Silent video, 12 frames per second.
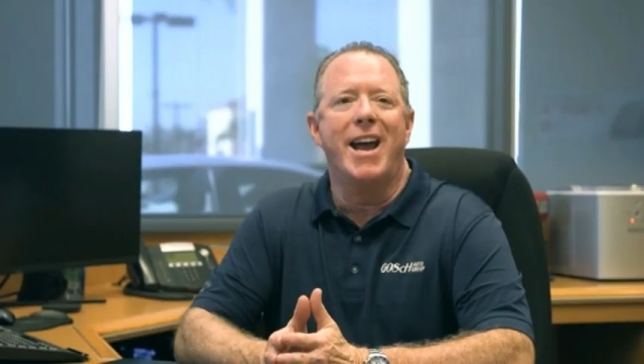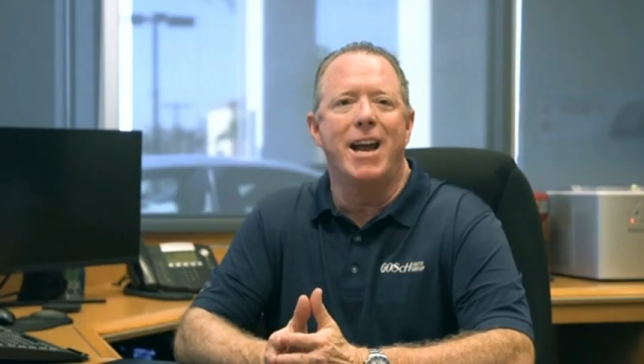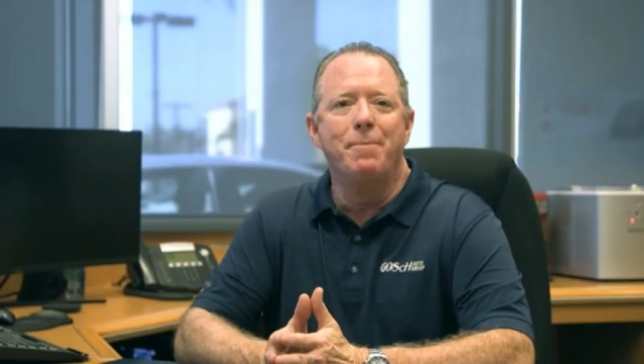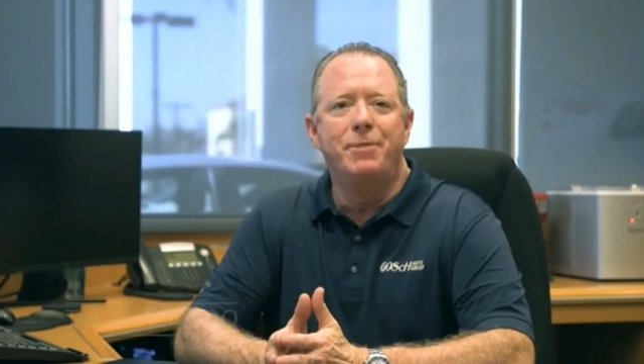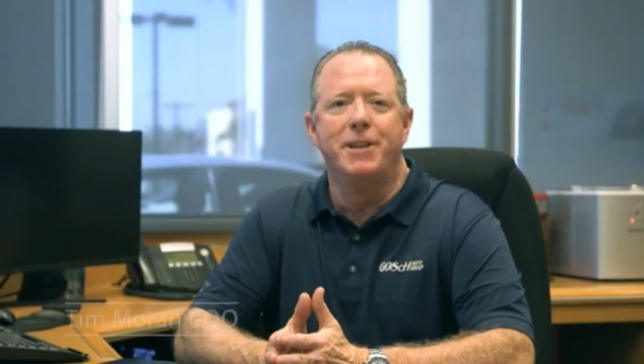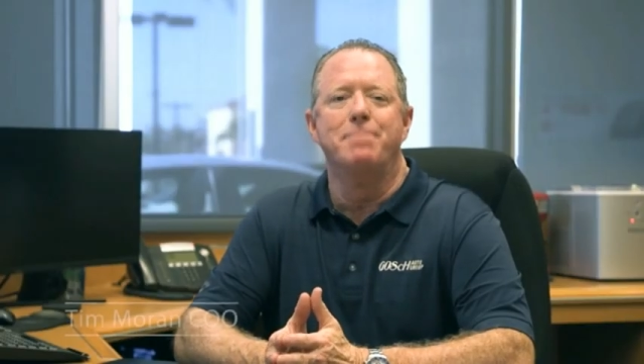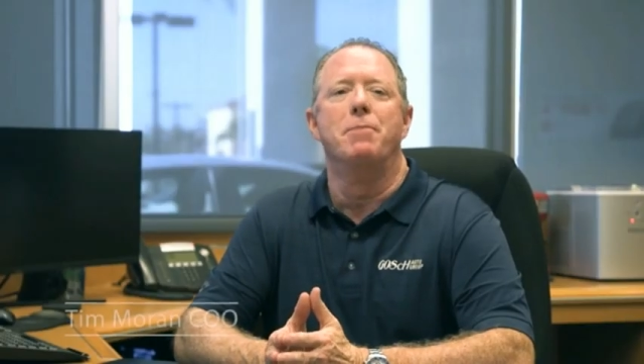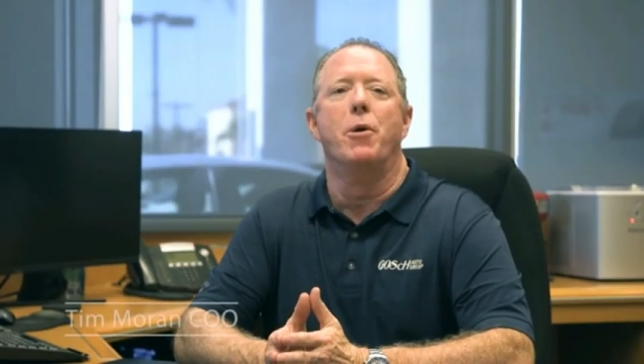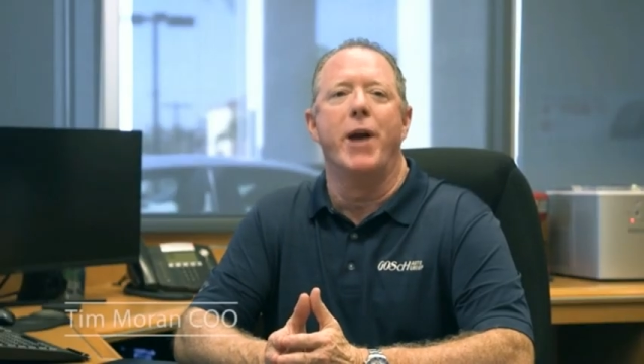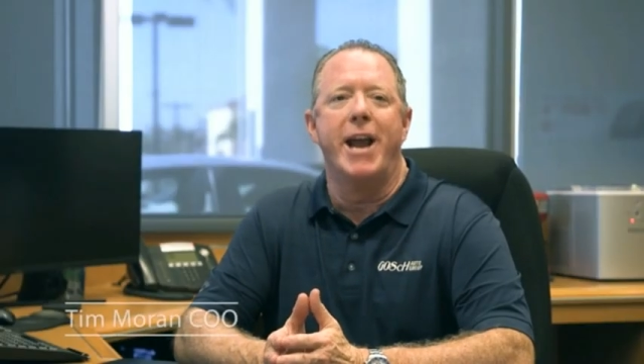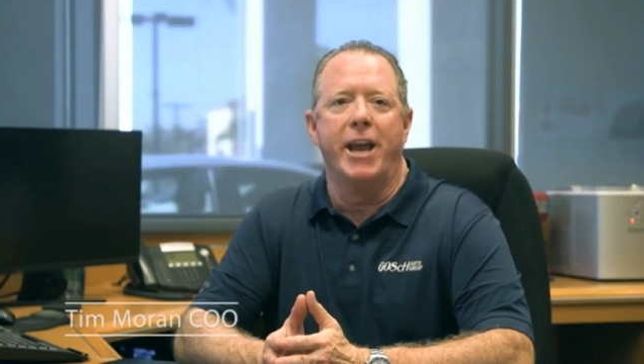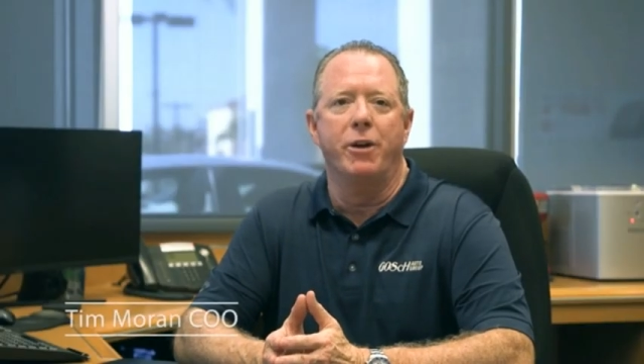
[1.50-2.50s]
Hi, I'm Tim
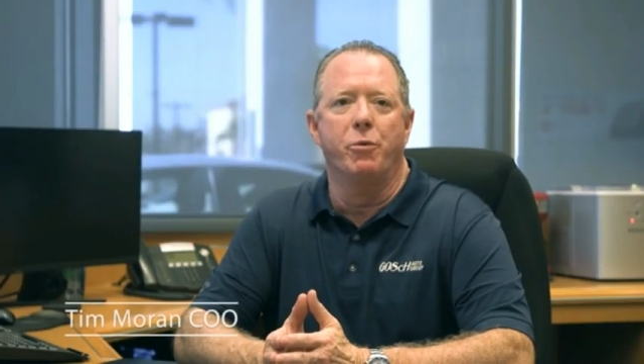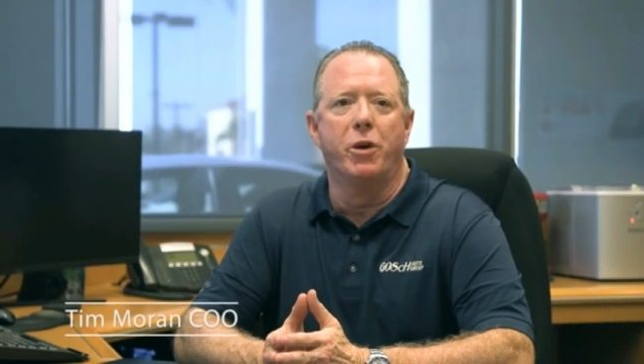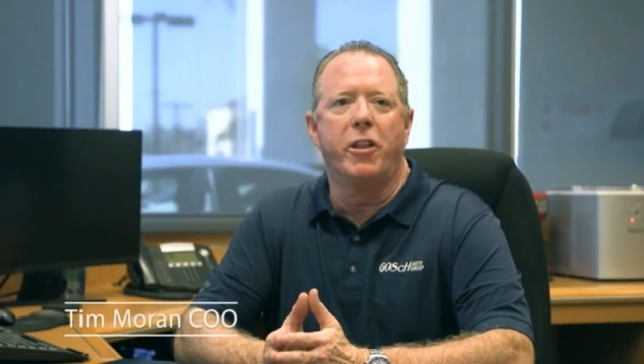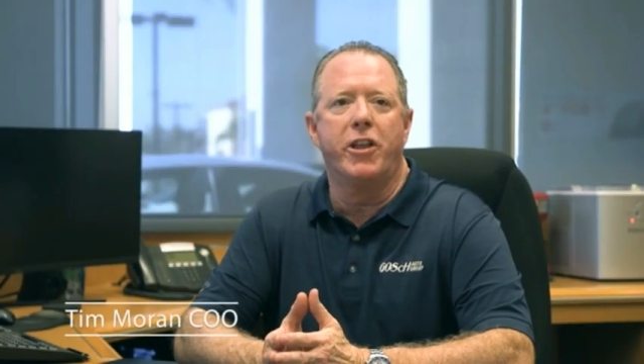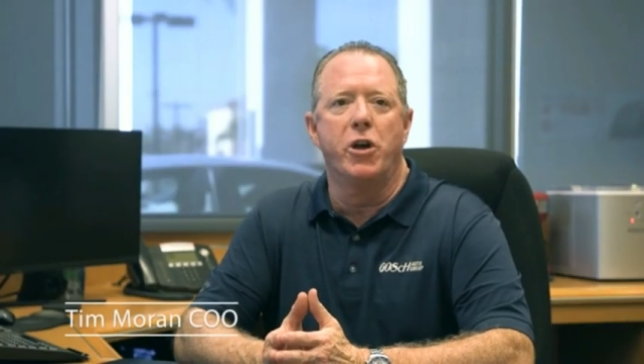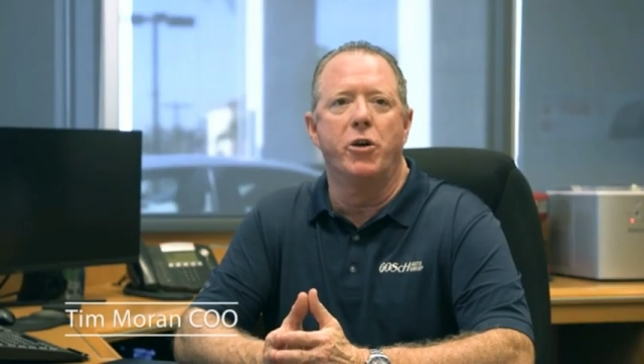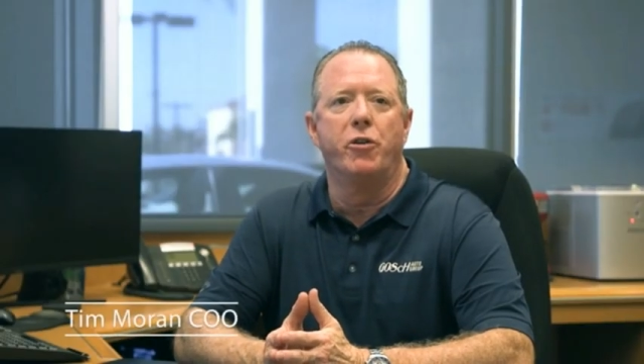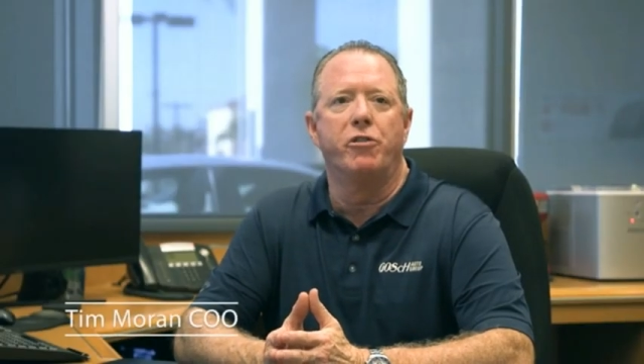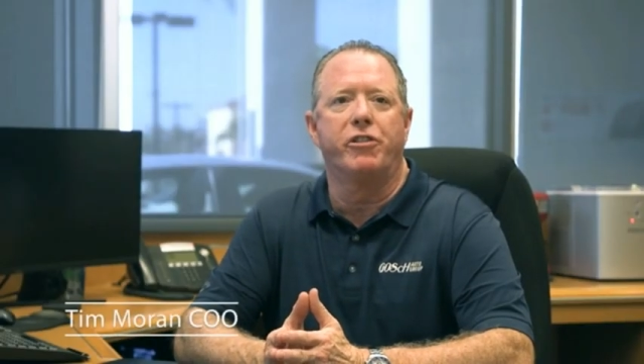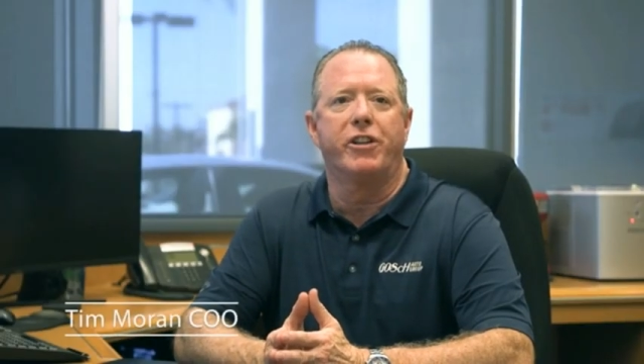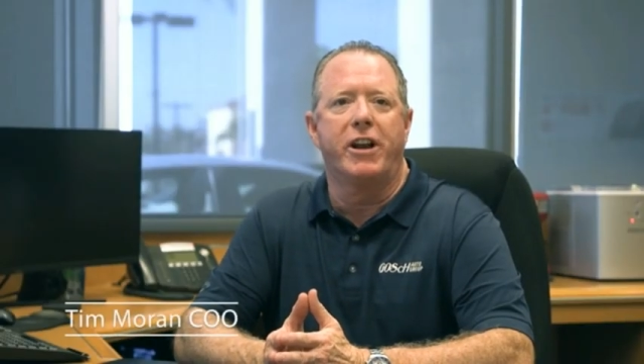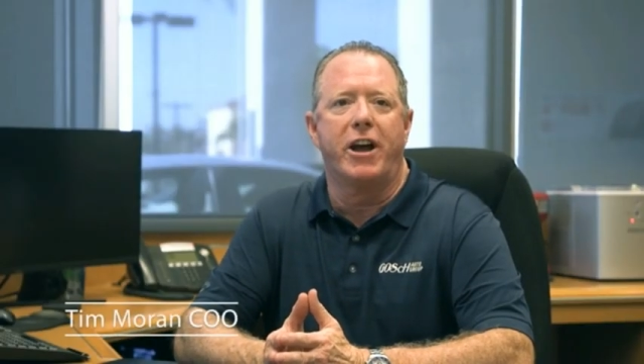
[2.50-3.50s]
Moran, one of the
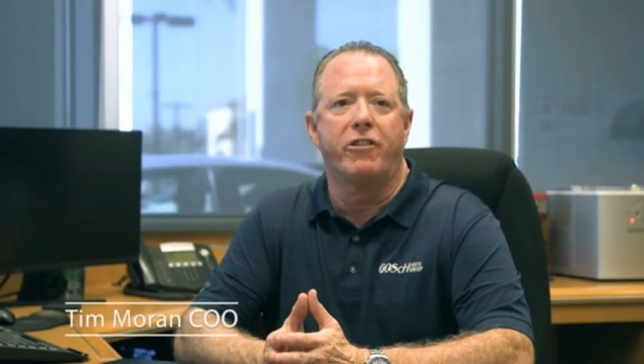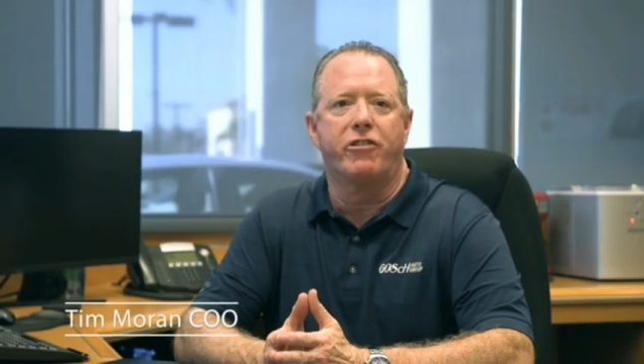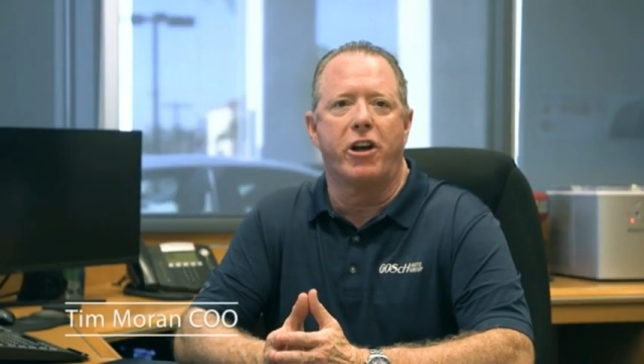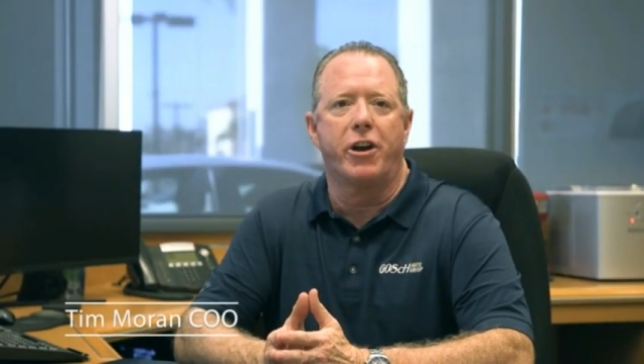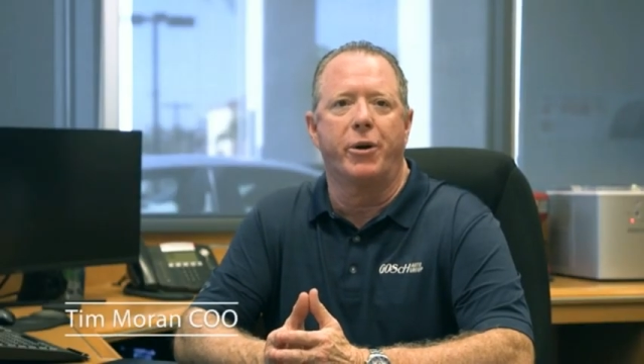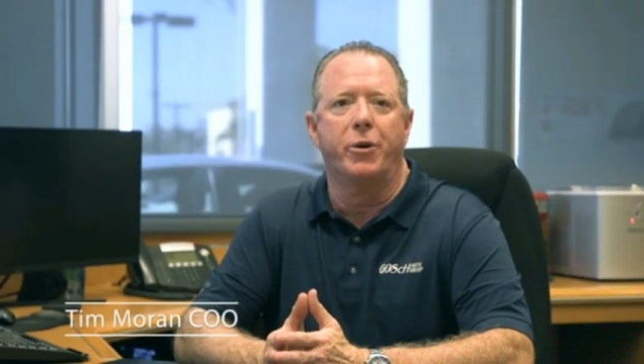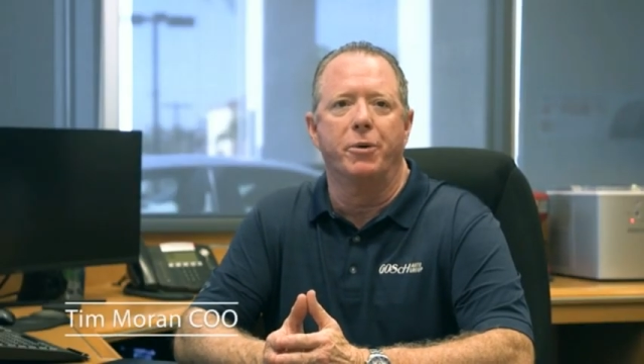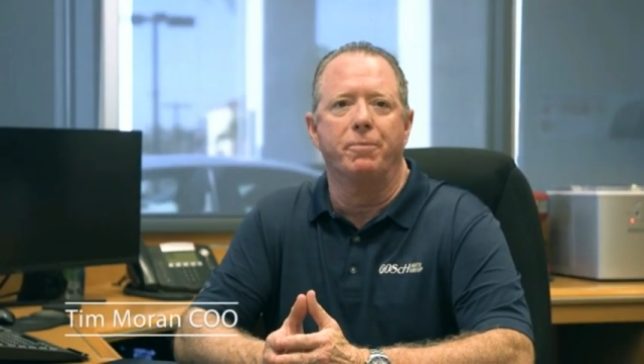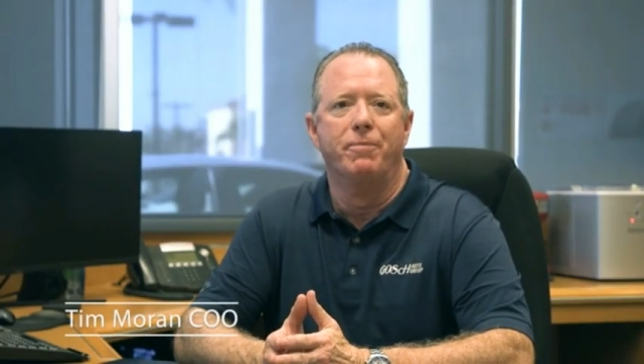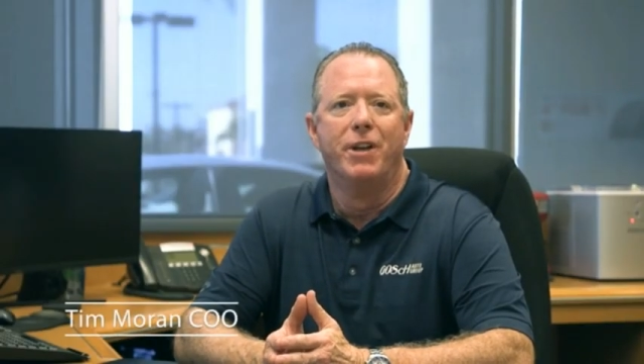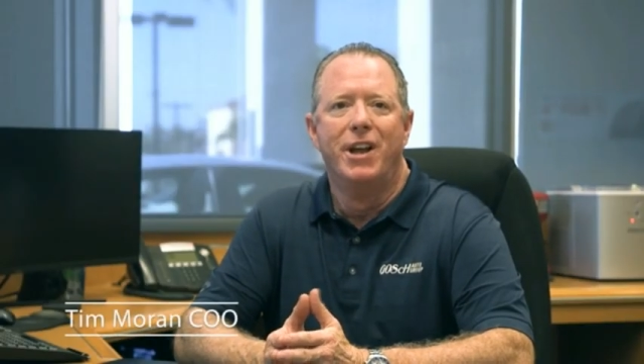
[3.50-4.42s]
owners of the Gosch Auto Group.